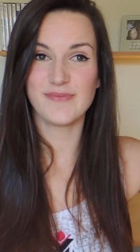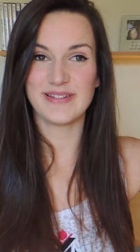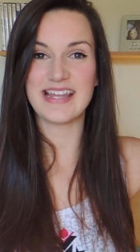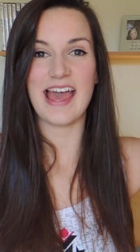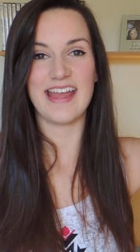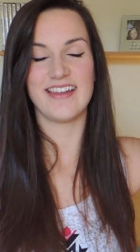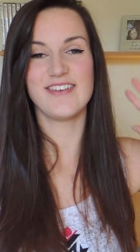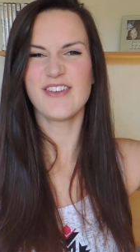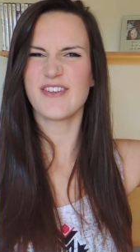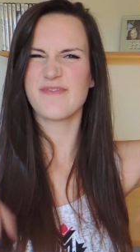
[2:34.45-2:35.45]
Number
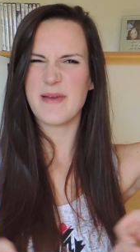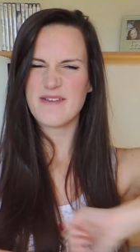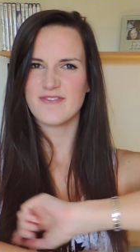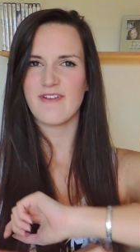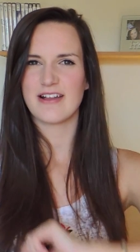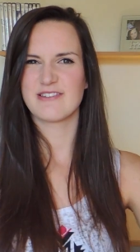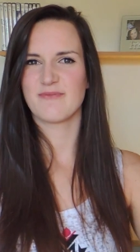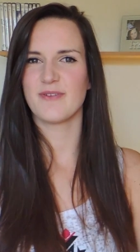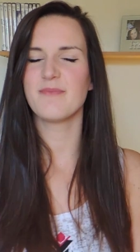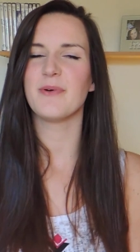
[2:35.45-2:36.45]
10, another bit of a
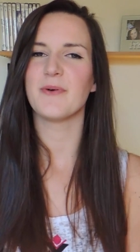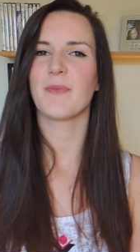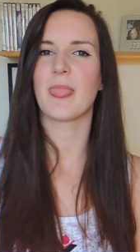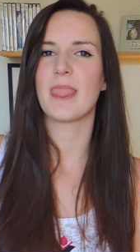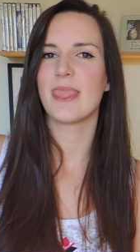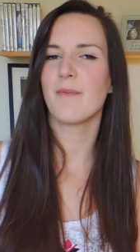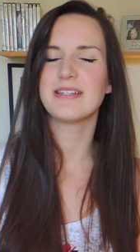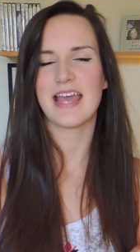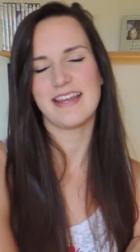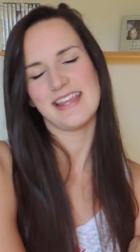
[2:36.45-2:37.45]
random one, but
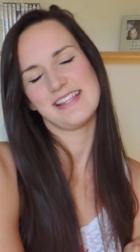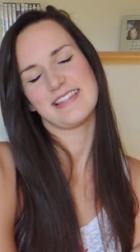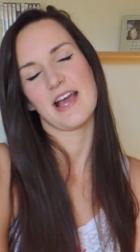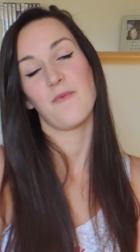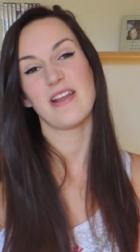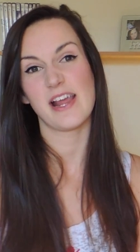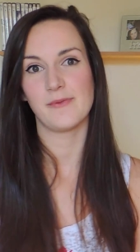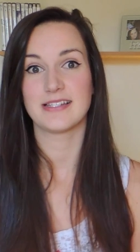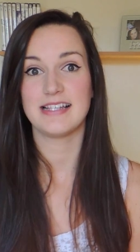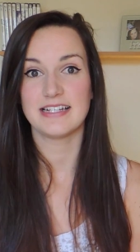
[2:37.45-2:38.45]
number 10 is that when
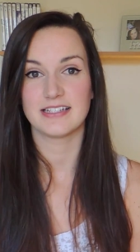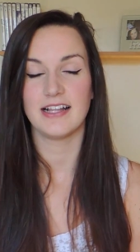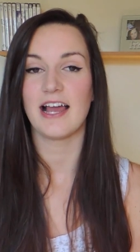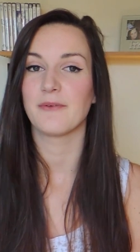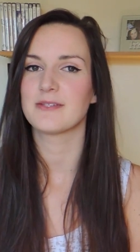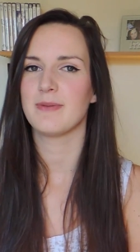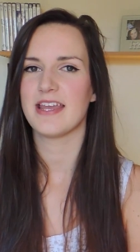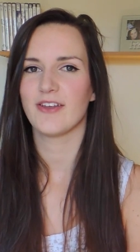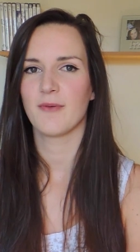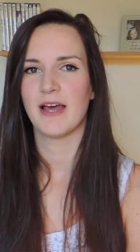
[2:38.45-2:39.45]
I was little, I was
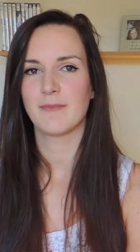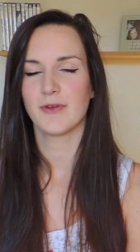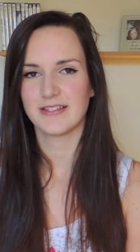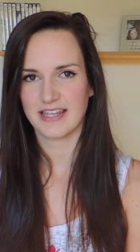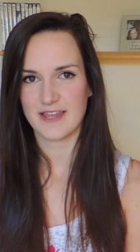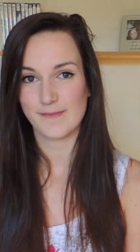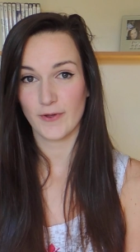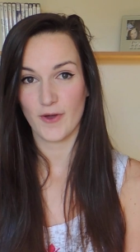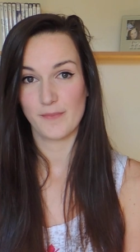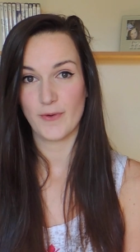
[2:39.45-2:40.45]
playing on my brother's Game
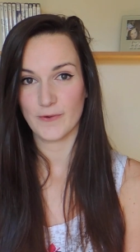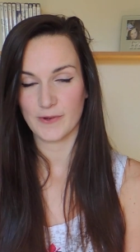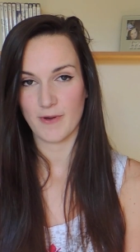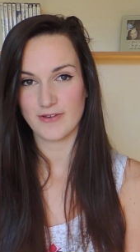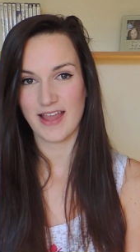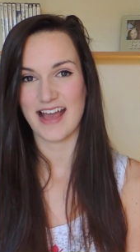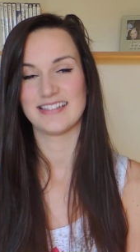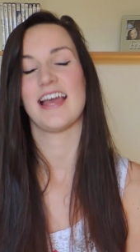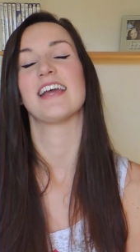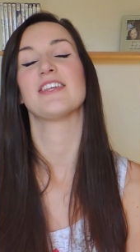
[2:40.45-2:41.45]
Boy on Pokemon,
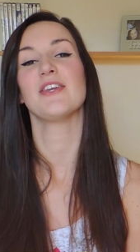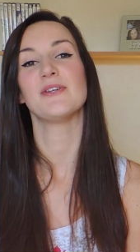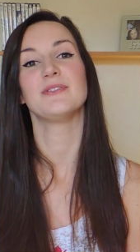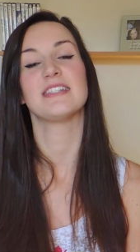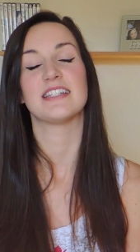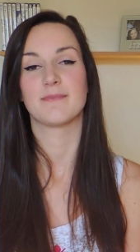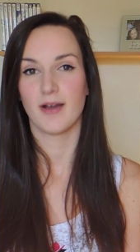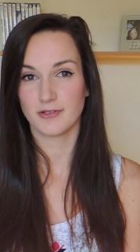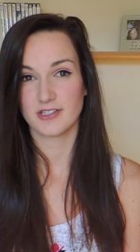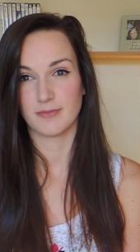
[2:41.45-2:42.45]
and I used his
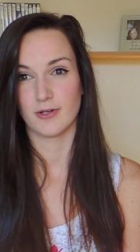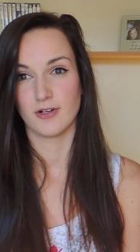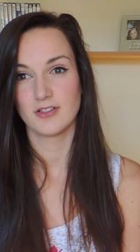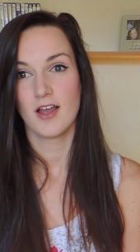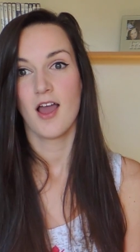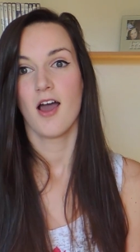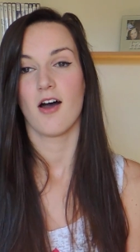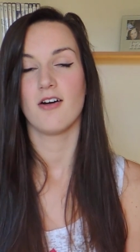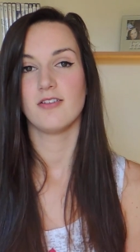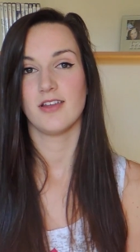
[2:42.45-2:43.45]
Master Ball
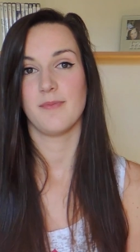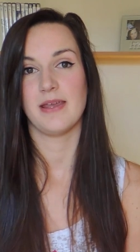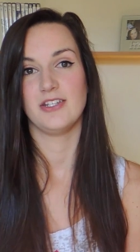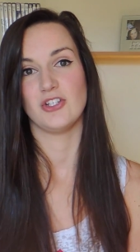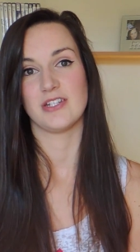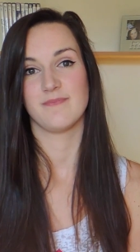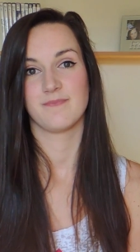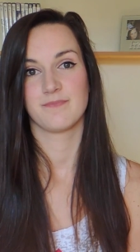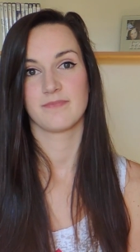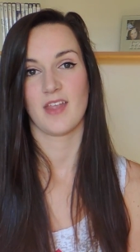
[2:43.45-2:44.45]
on a Pidgey,
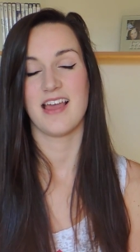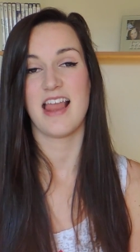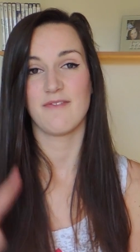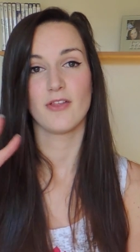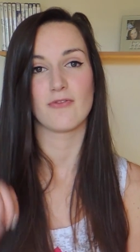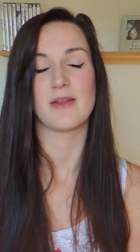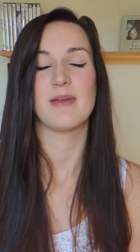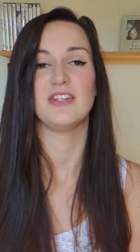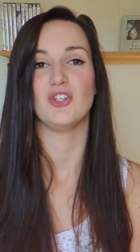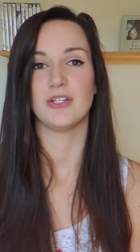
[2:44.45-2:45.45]
a level 3
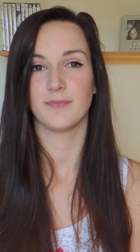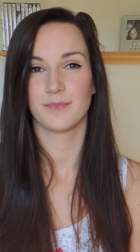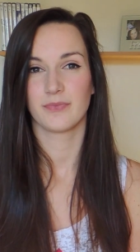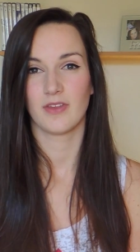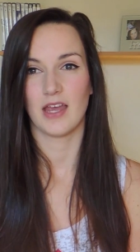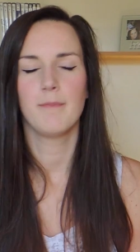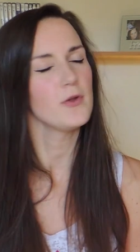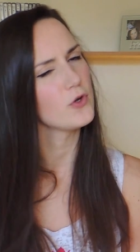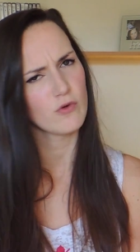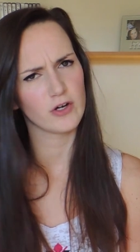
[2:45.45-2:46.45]
Pidgey.
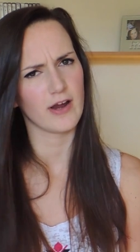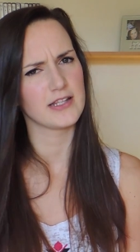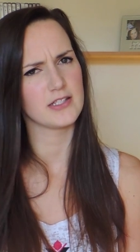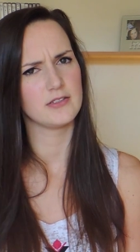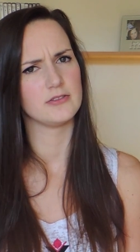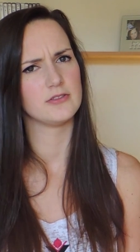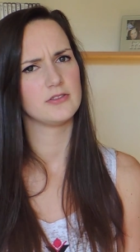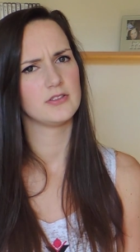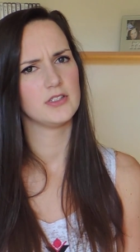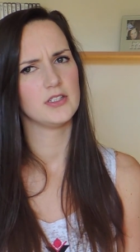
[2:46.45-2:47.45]
But no regrets, you know.